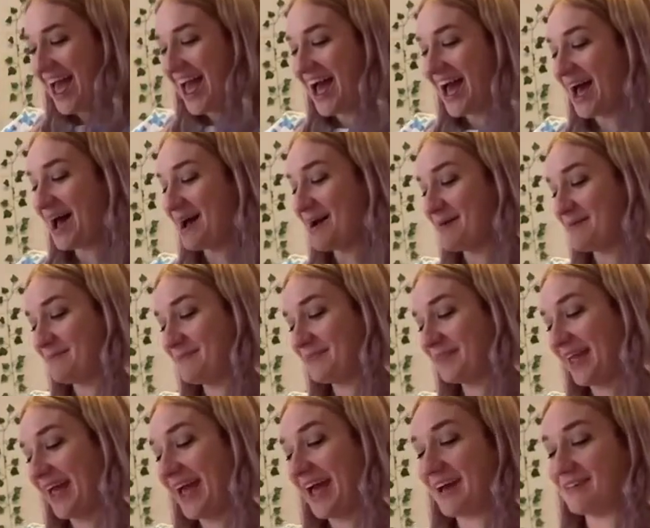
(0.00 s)

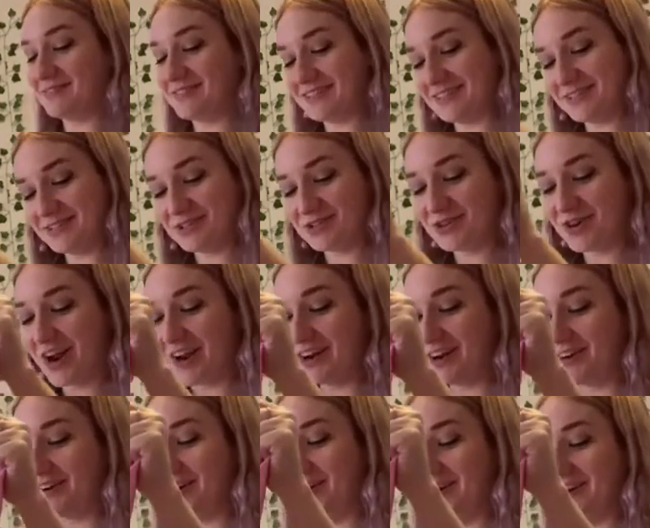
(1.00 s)
I have since tried
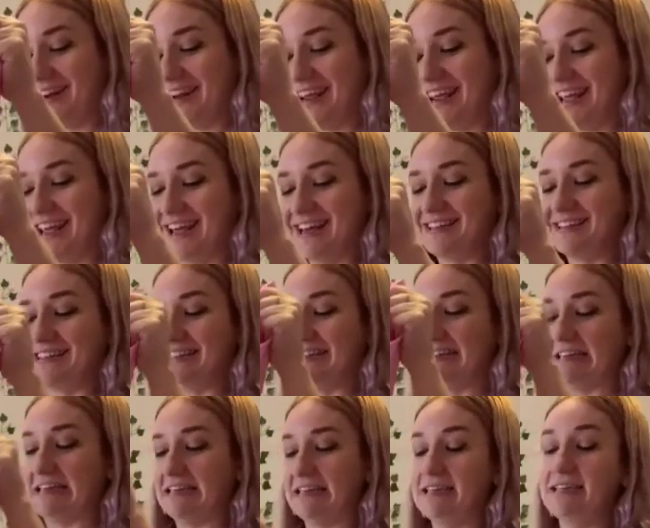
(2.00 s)
it on and
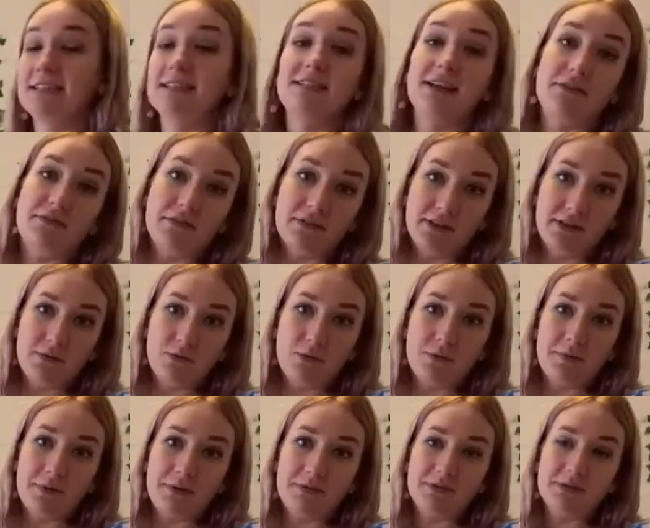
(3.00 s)
definitely won't
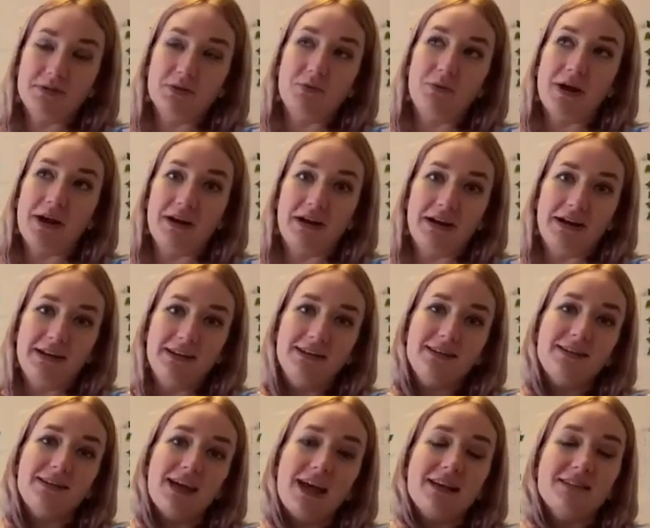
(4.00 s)
be able to wear it
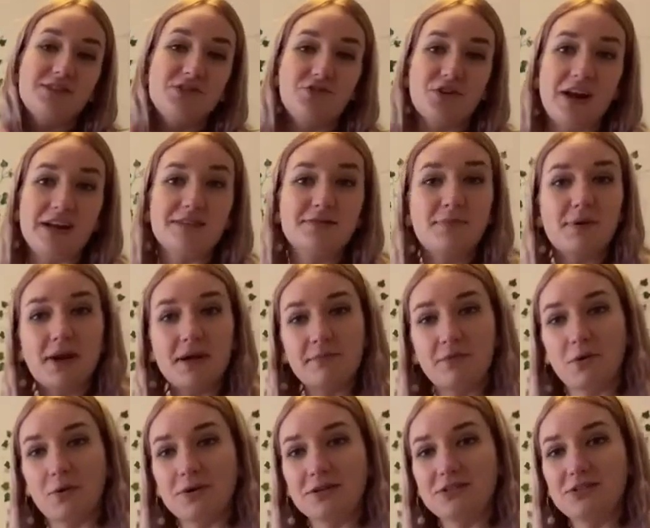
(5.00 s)
as a dress, but I'm
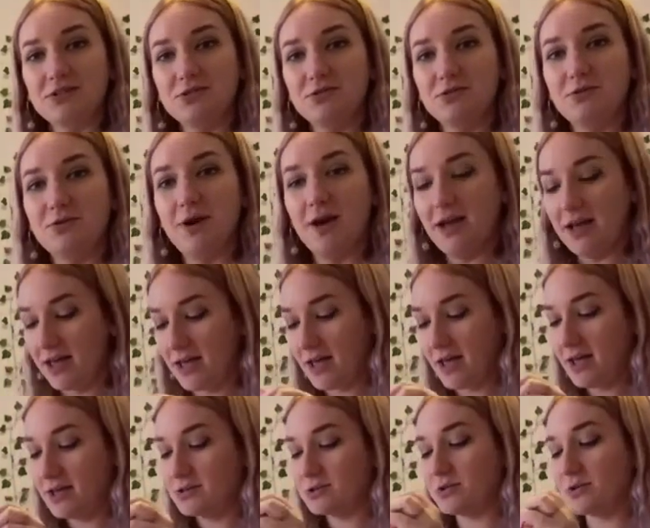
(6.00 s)
going to
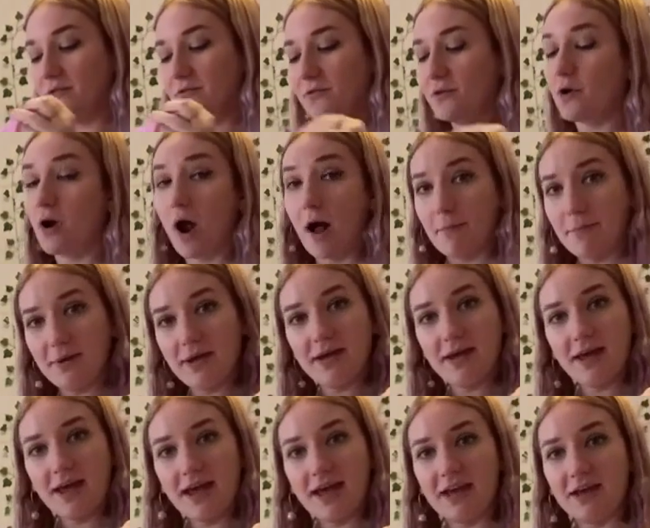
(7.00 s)
sort of crop
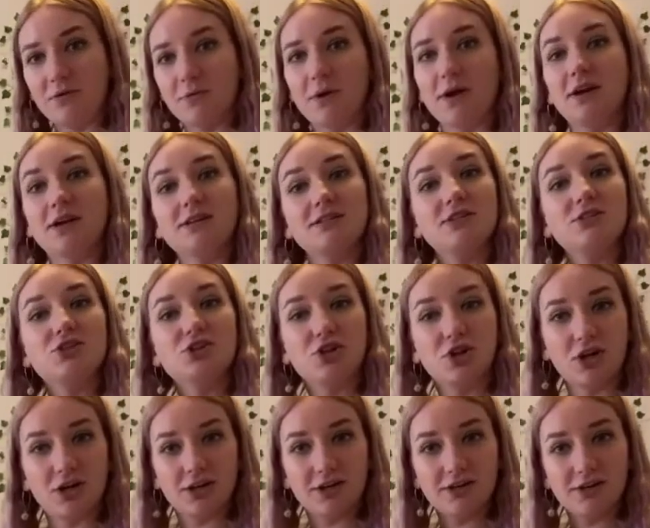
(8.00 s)
it and wear it as a
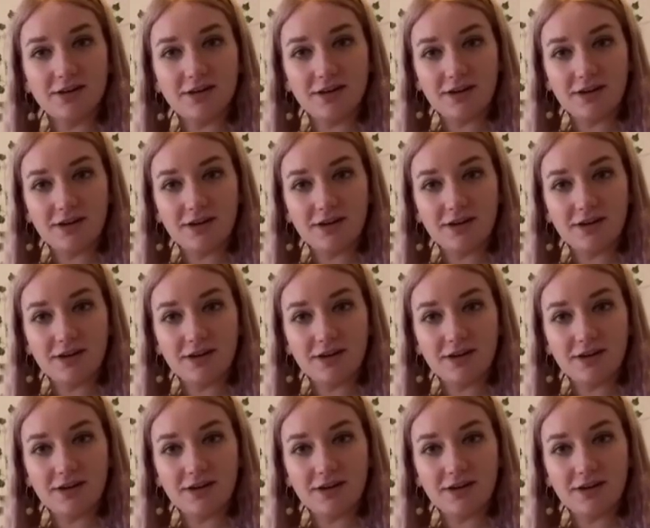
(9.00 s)
shirt.